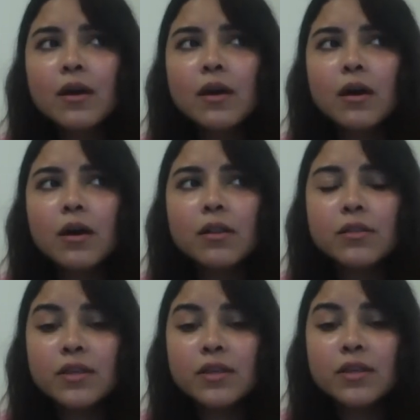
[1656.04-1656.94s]

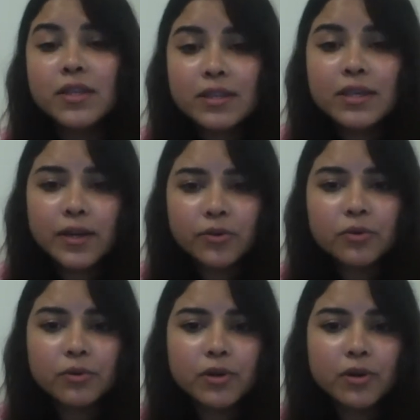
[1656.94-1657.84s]
the Niti
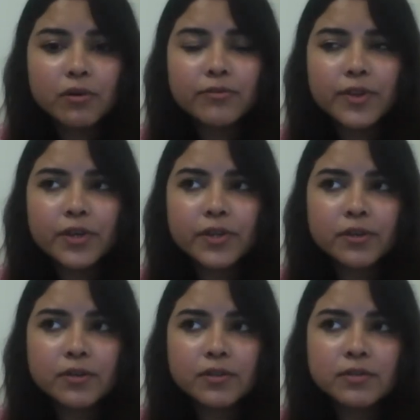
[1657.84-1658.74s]
Aayog of India
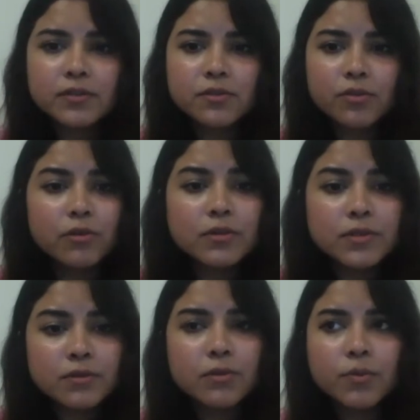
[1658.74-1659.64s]
is
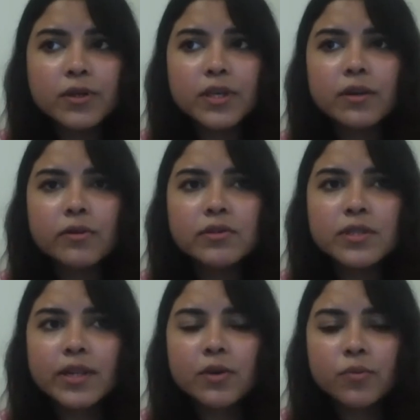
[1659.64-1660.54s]
also working
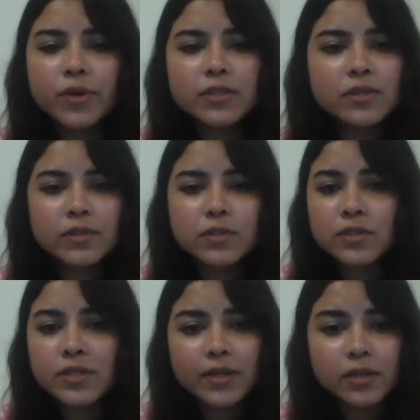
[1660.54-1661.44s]
closely with civil
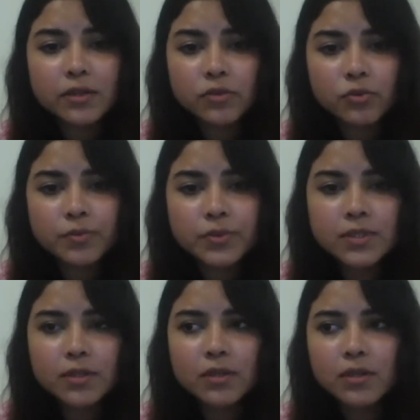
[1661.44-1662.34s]
society groups
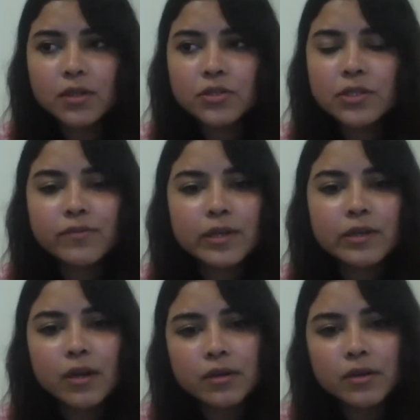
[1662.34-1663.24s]
in achieving
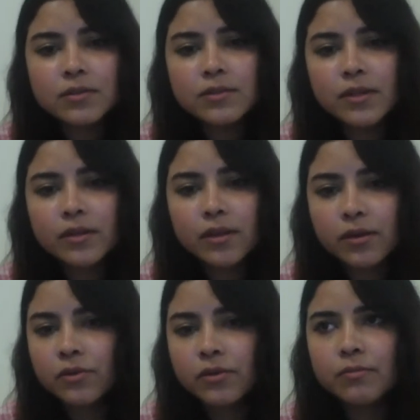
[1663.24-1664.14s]
targets set
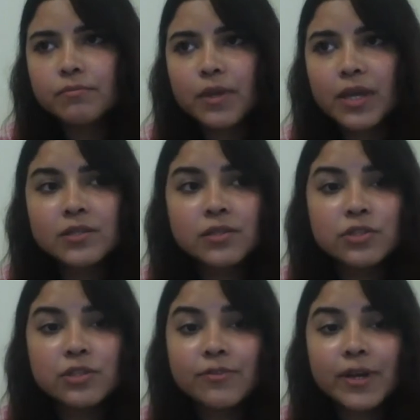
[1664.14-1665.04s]
under
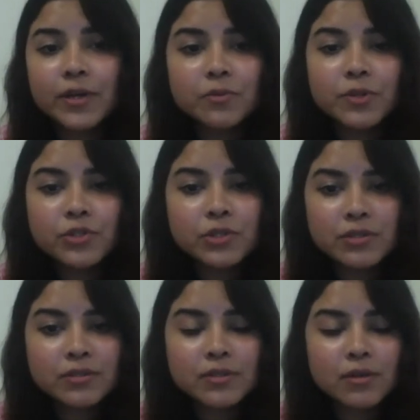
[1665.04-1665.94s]
SDG 5, which
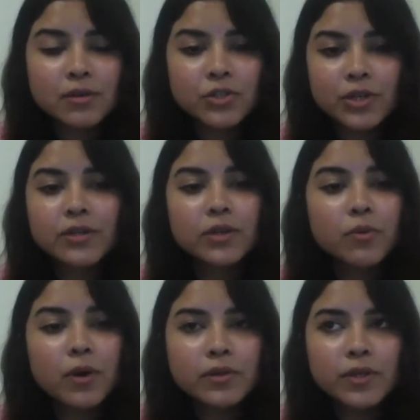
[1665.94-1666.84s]
is gender
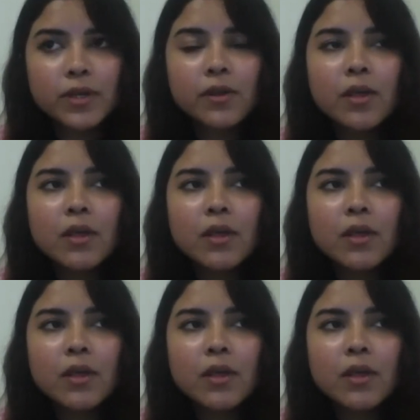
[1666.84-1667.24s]
equality.